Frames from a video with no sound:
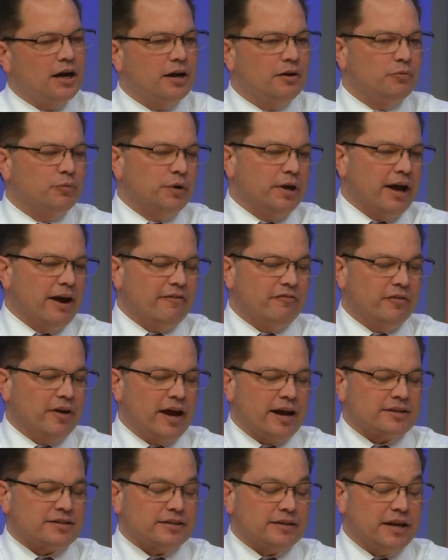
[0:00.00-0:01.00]
We have
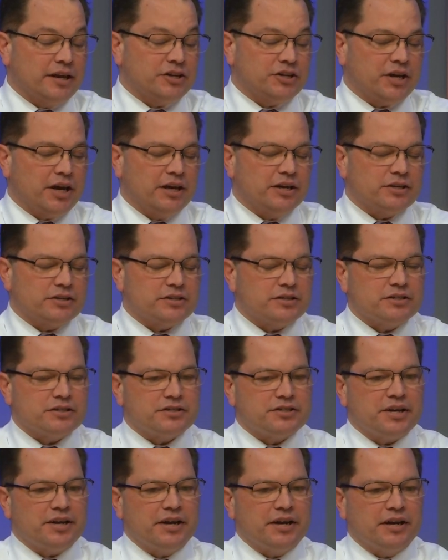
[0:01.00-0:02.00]
excellent educators in the
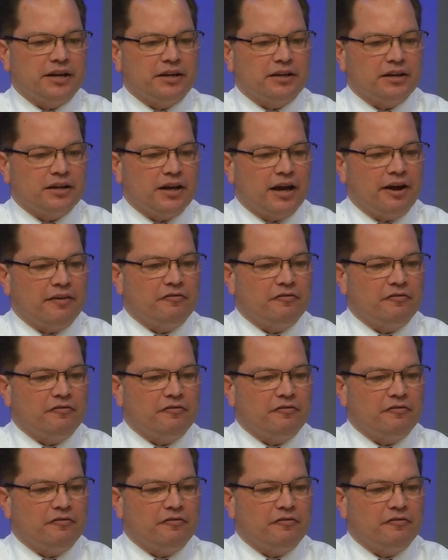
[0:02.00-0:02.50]
city, and